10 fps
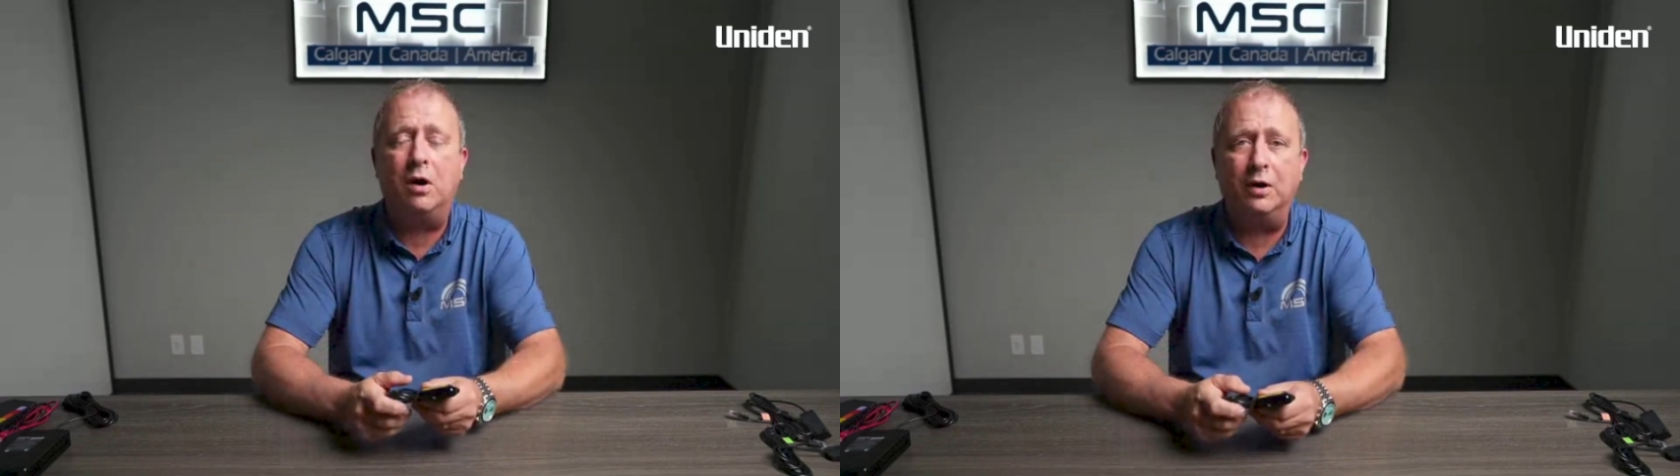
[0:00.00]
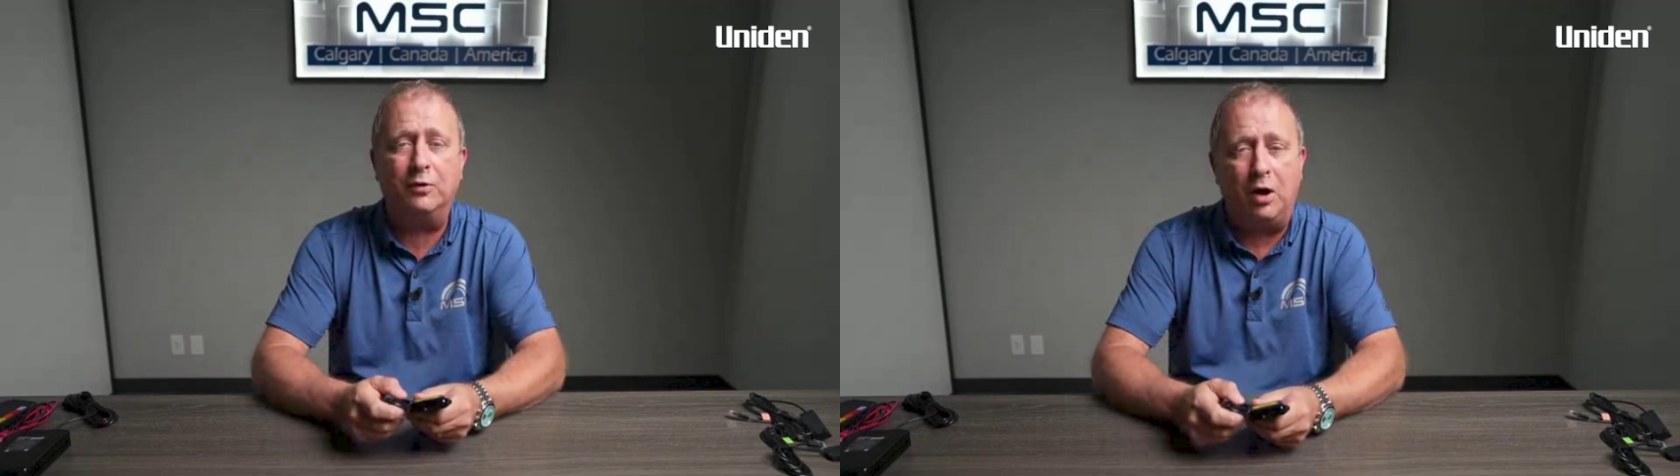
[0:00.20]

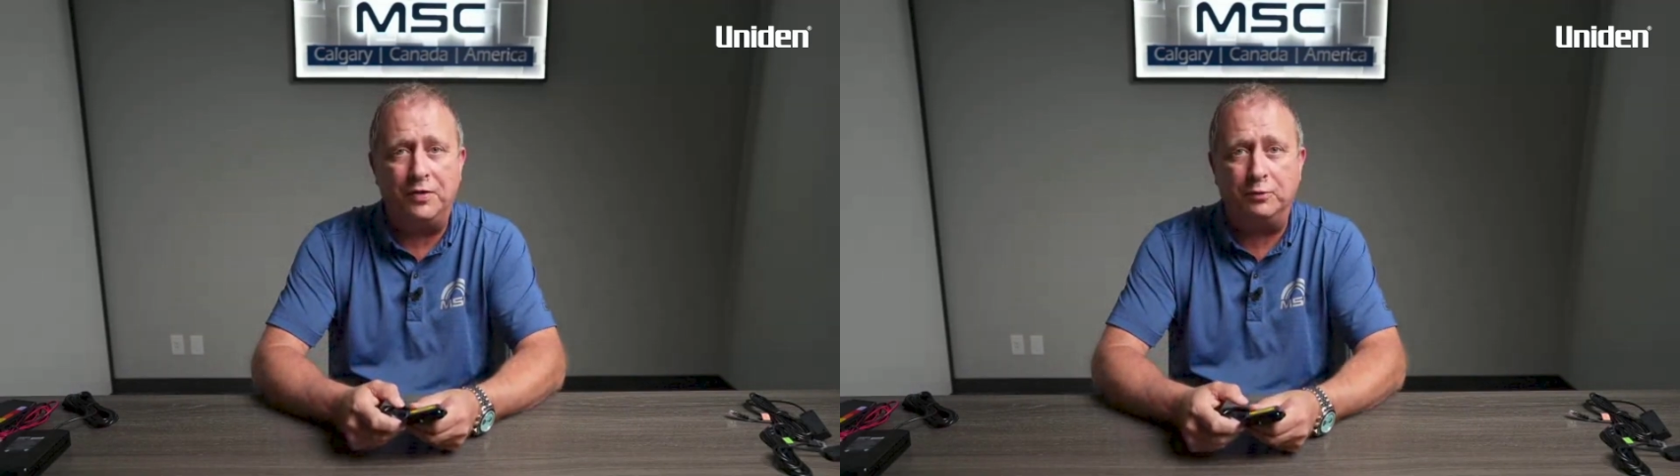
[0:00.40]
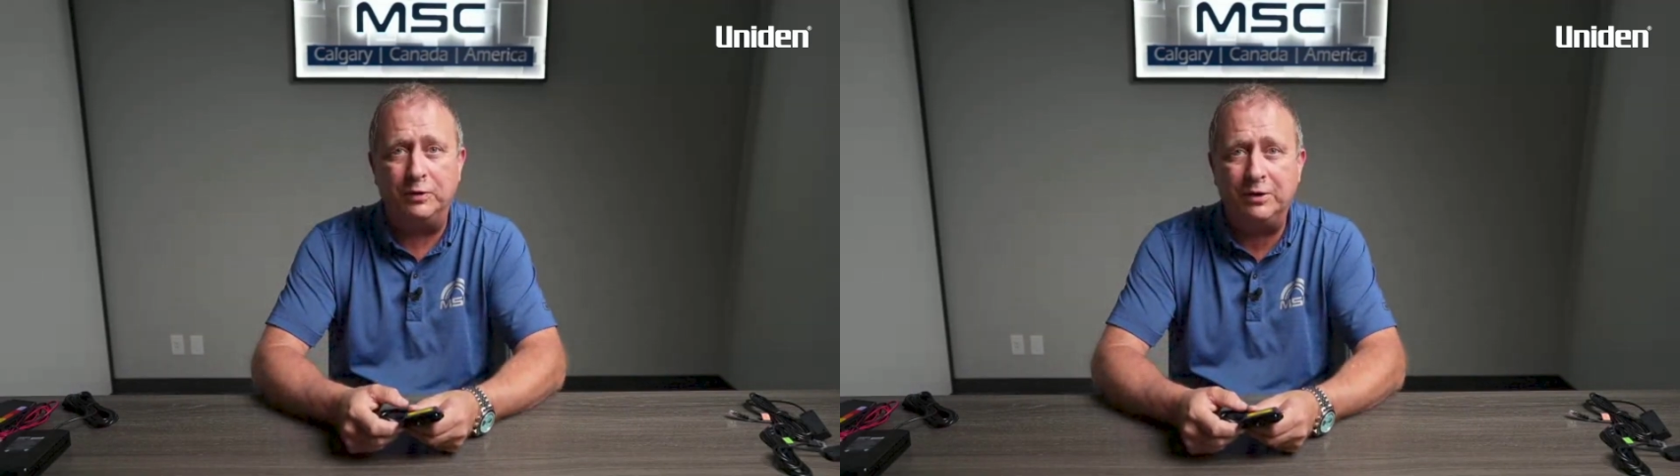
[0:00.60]
are on
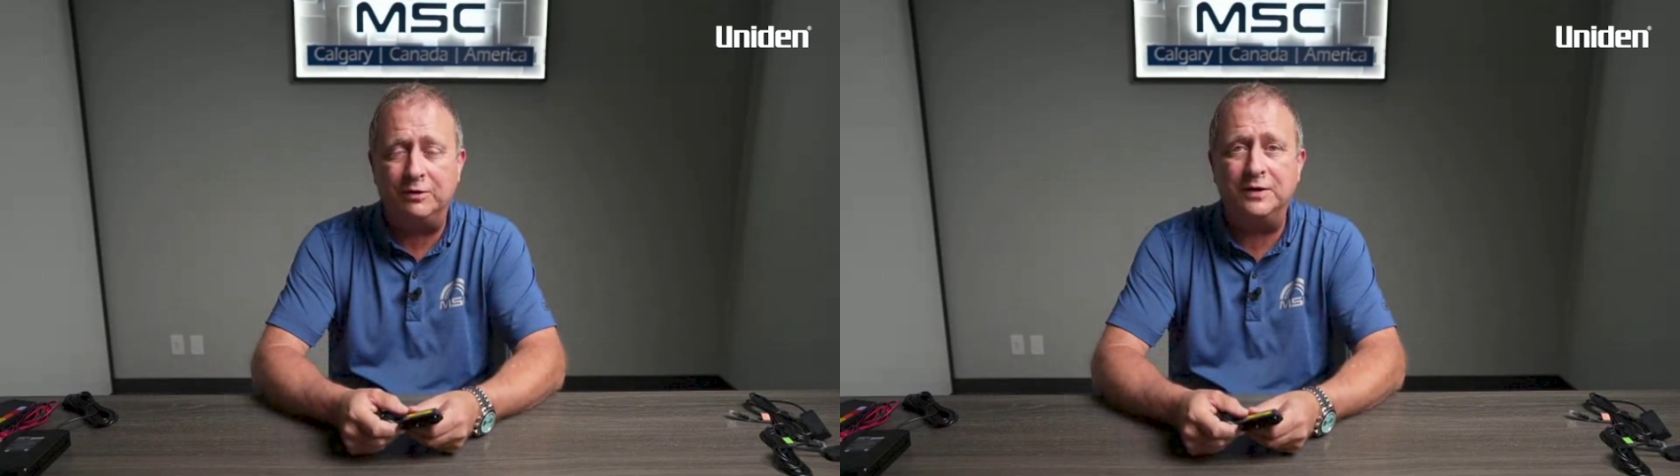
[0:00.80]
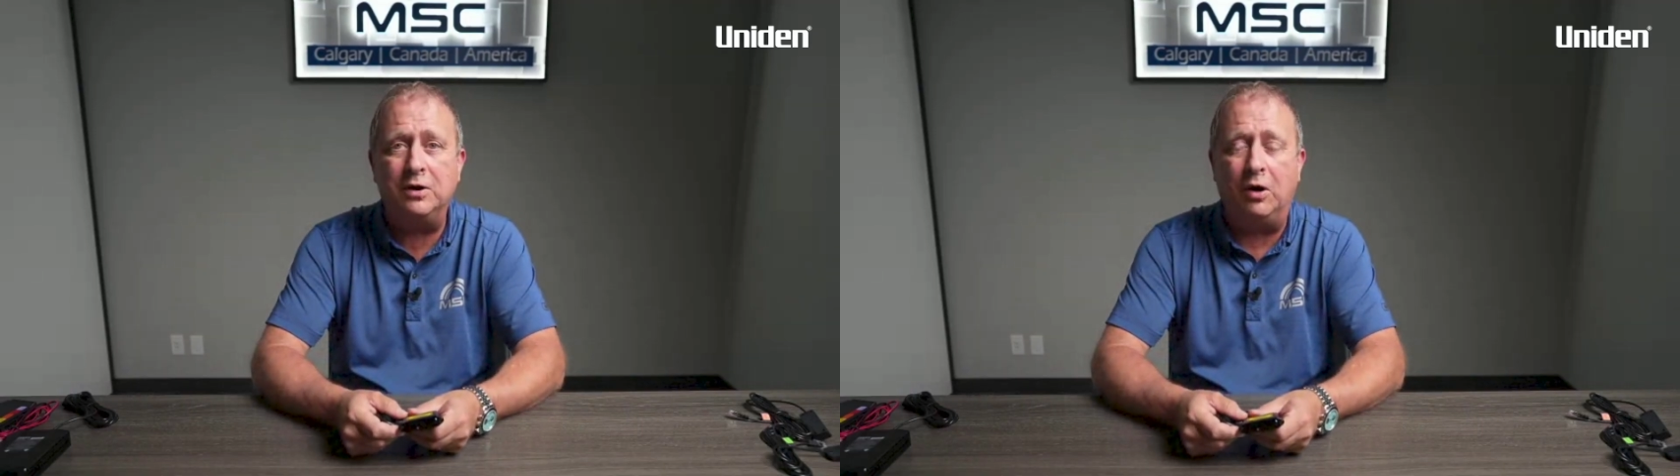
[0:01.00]
the rear of
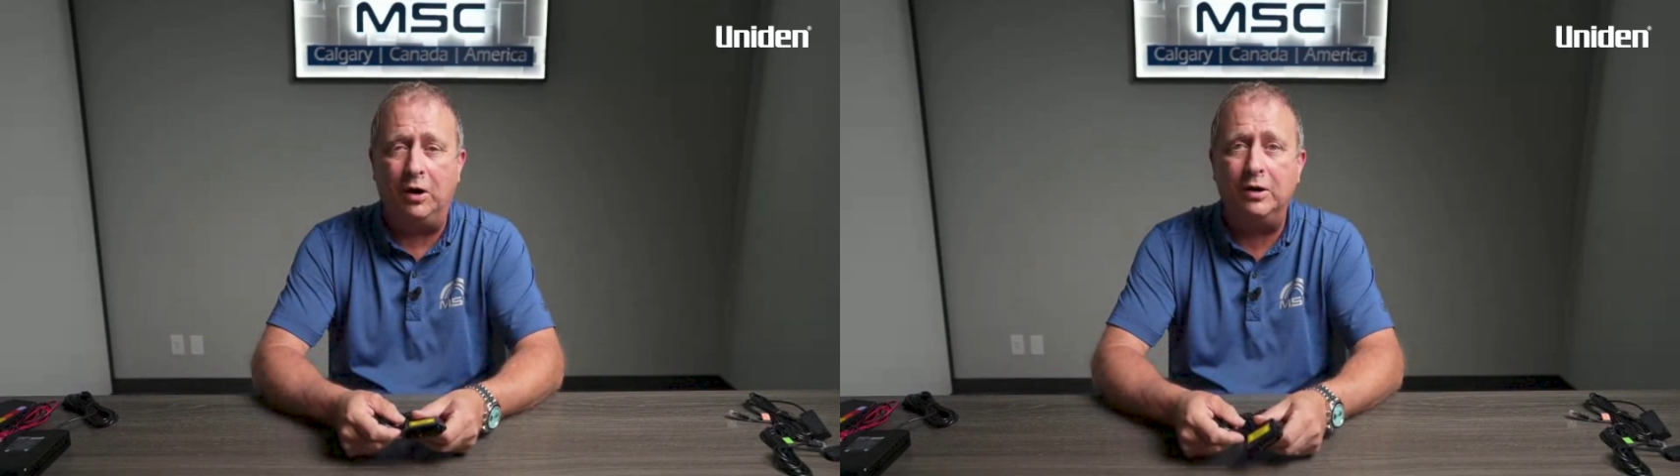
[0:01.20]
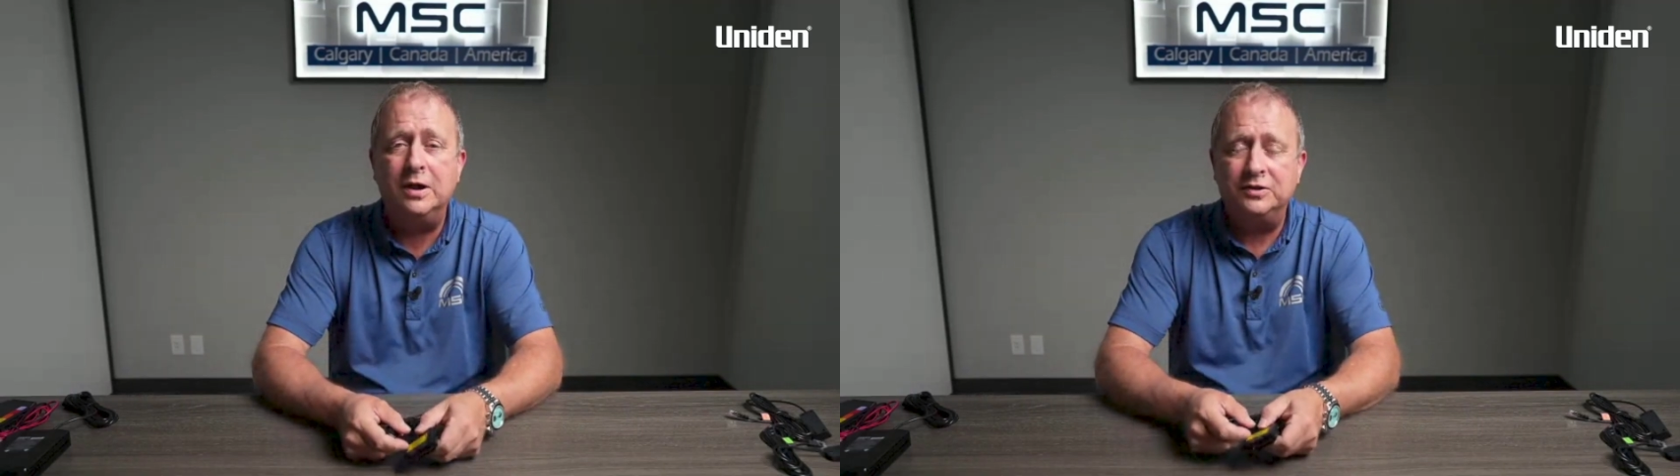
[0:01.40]
the car